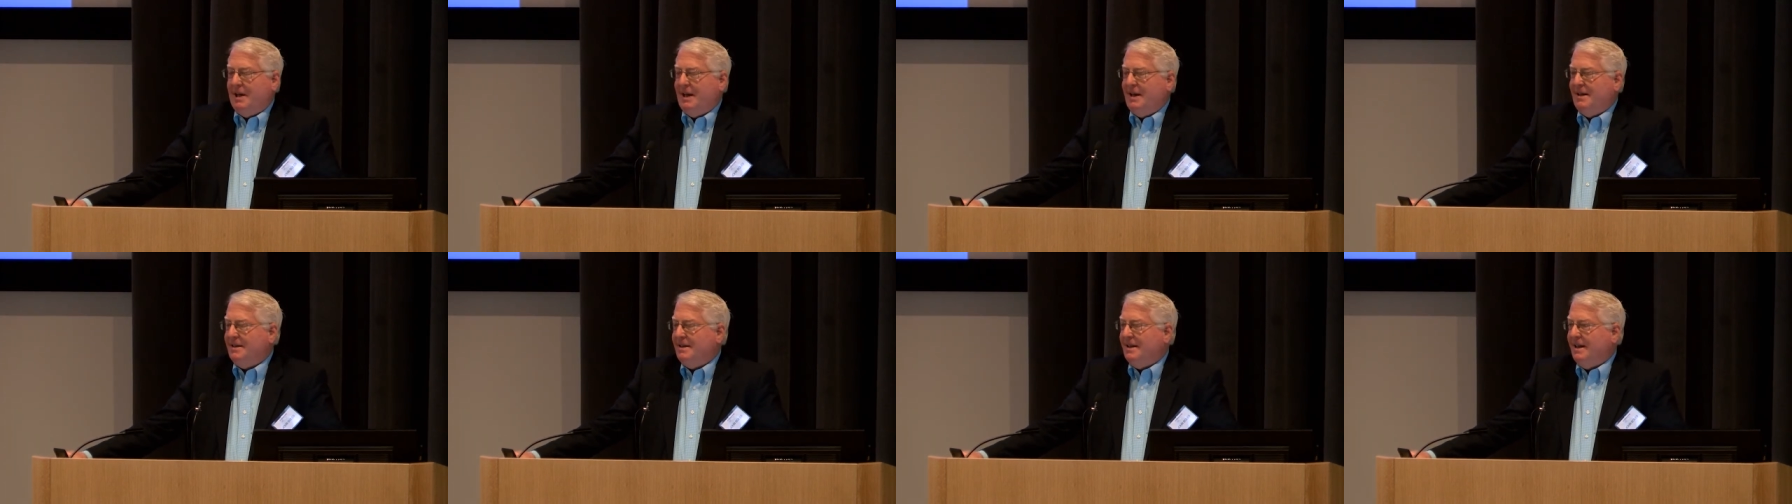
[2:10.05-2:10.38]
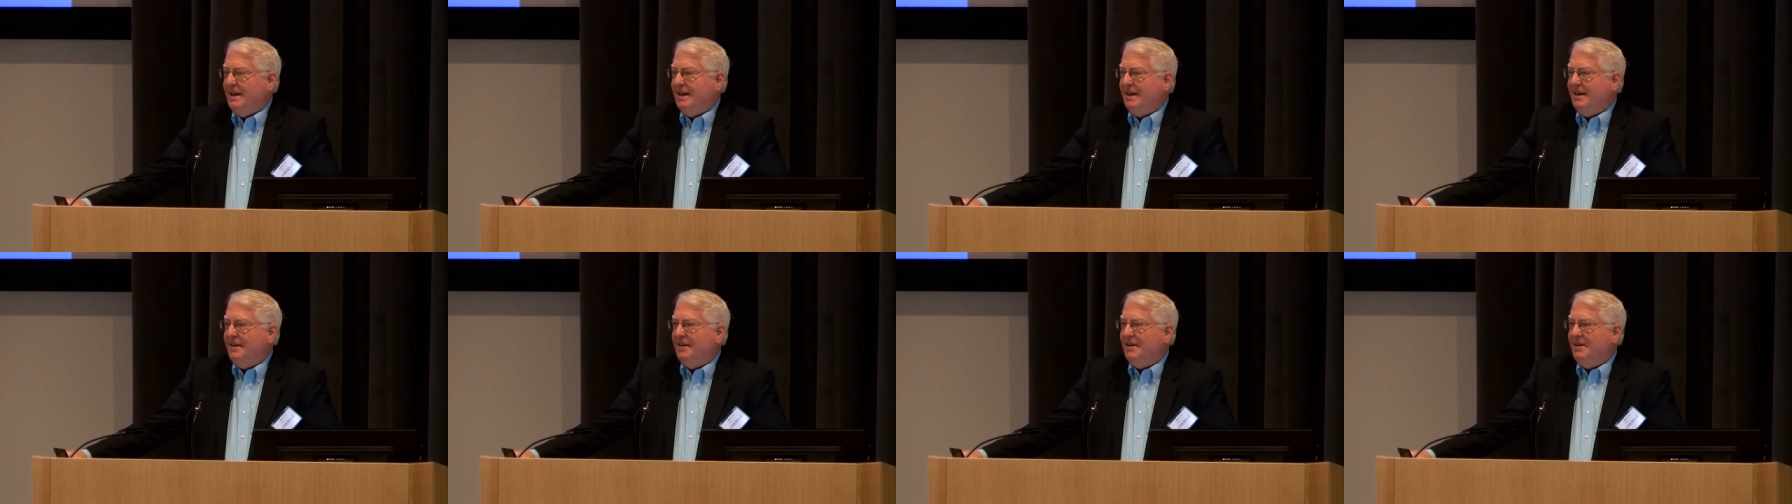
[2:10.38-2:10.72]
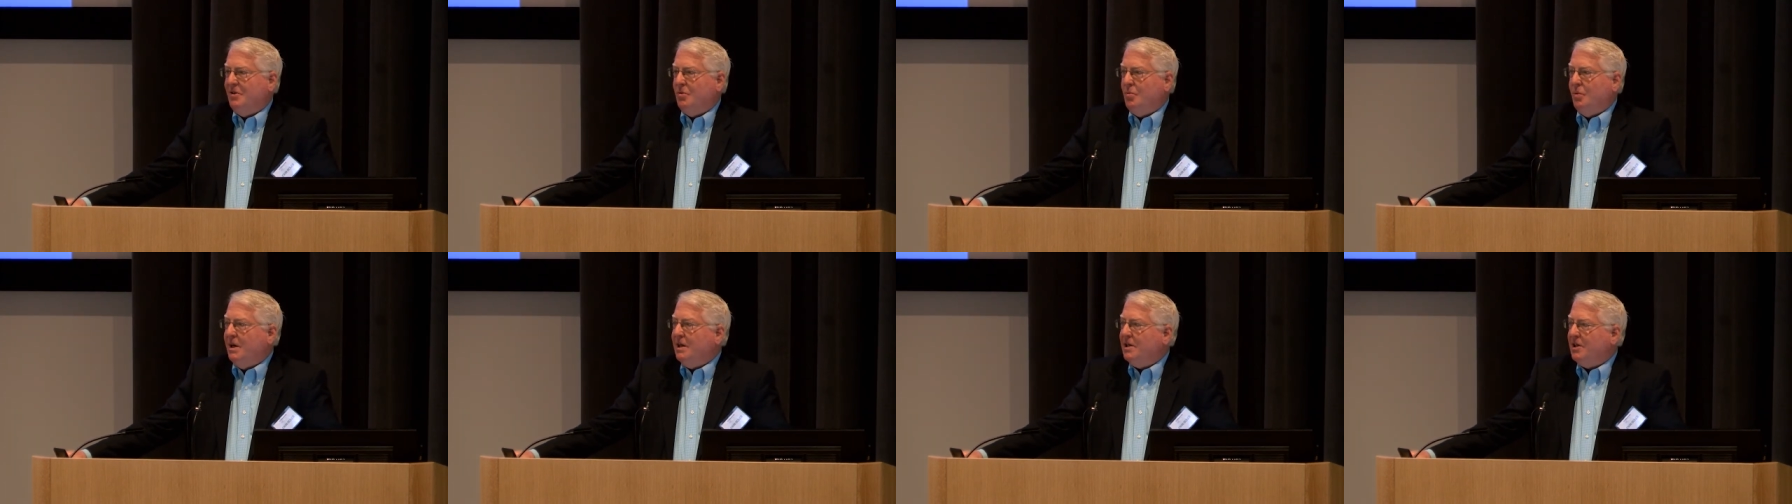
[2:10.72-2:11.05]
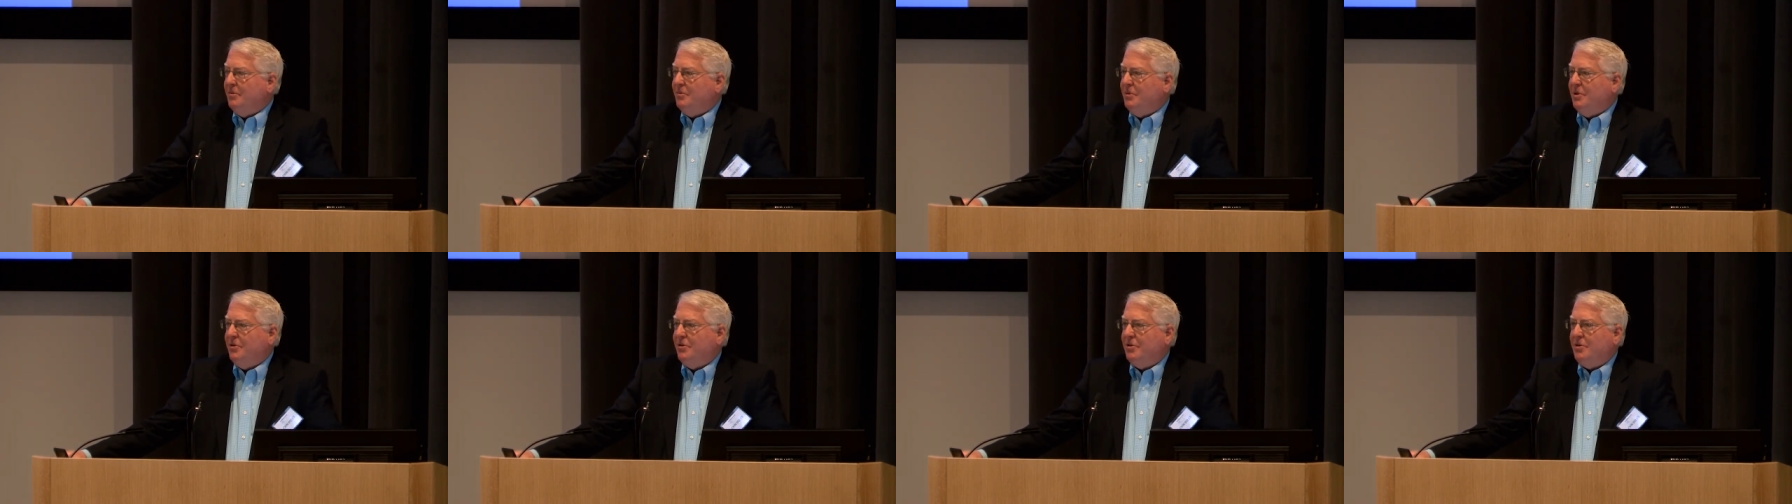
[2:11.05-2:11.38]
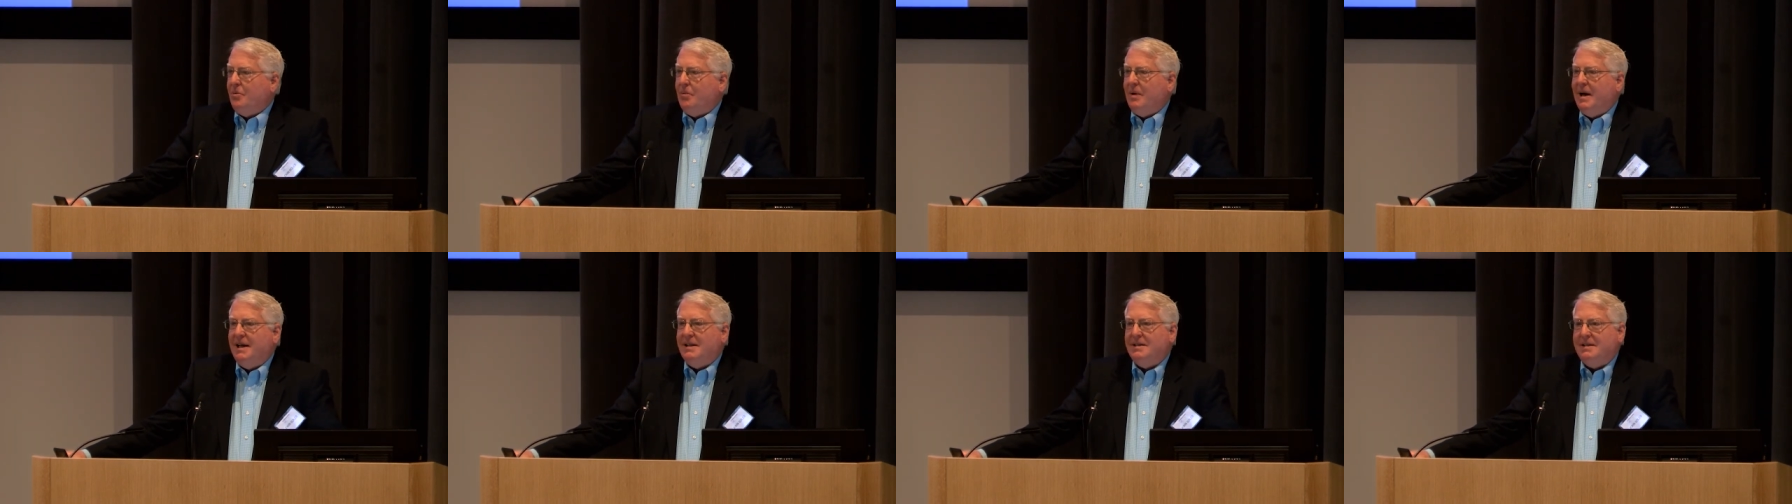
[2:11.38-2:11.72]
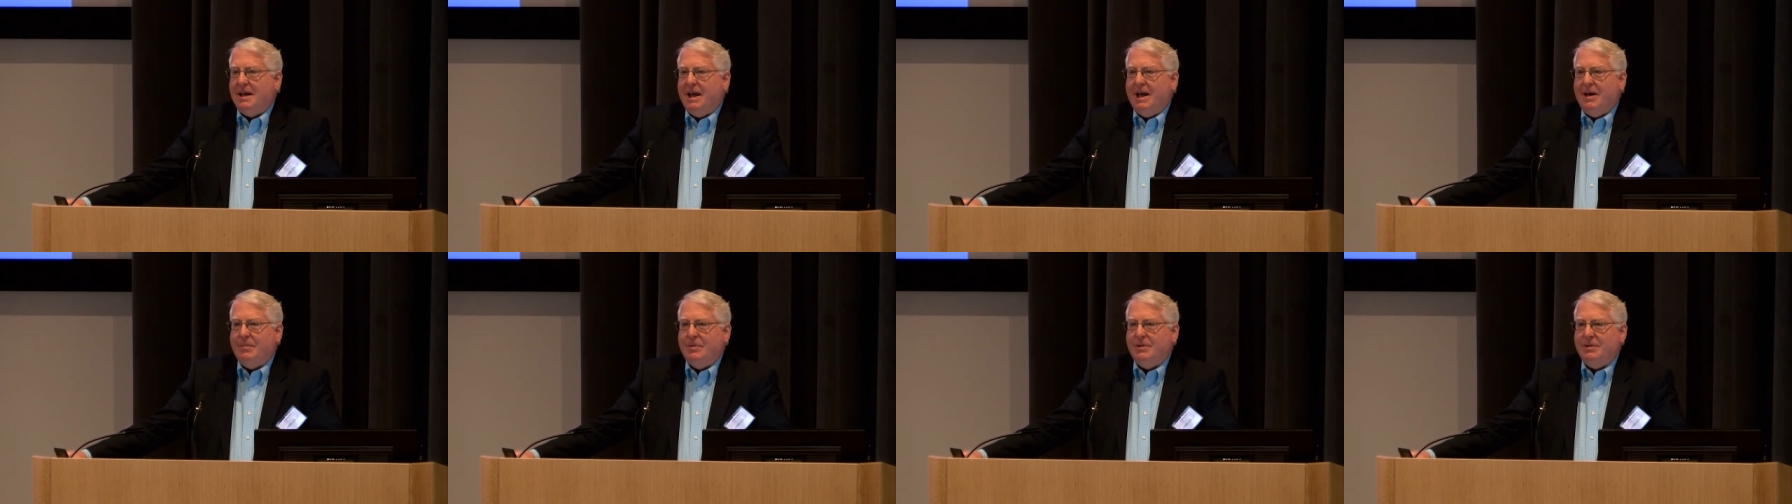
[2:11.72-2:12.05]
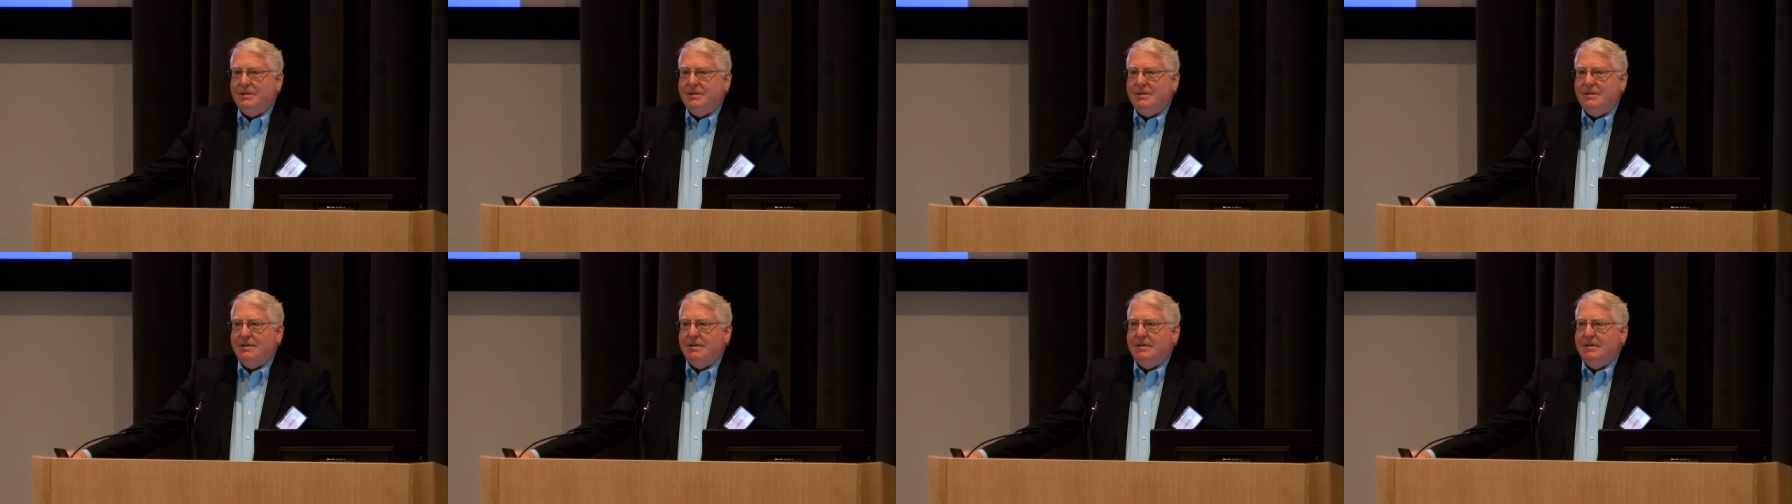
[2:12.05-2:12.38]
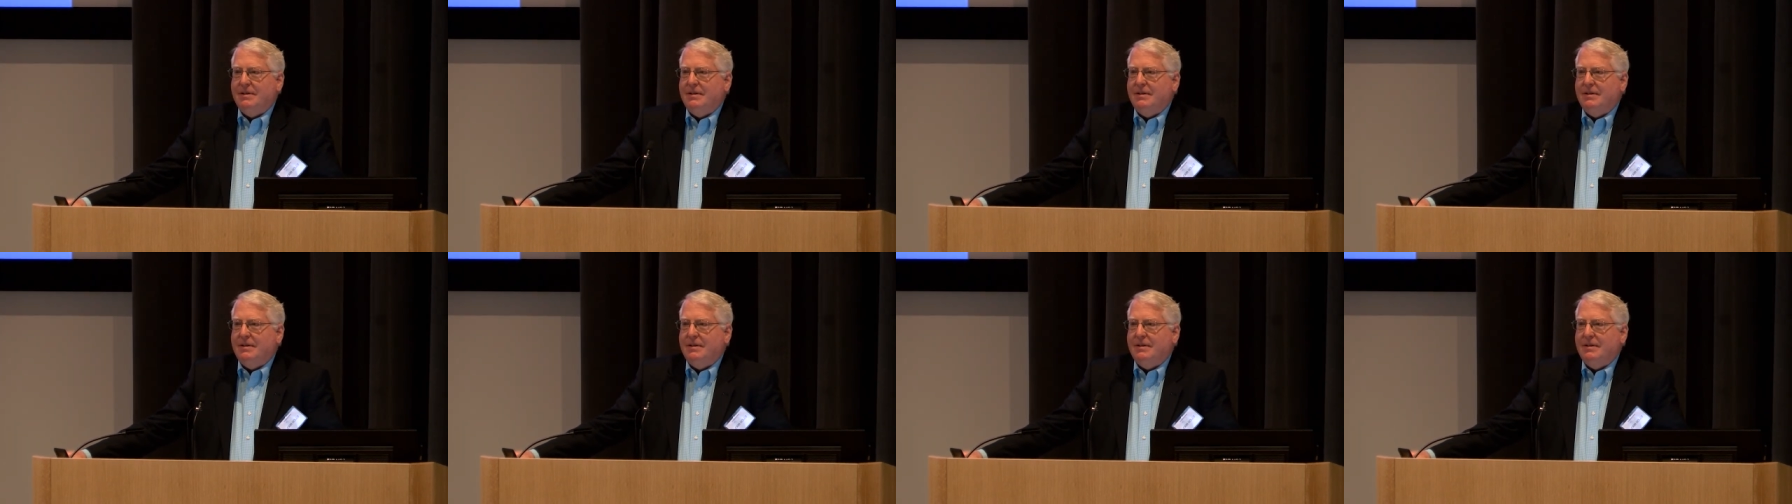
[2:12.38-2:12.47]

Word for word: he said, to welcome you to the Rice campus.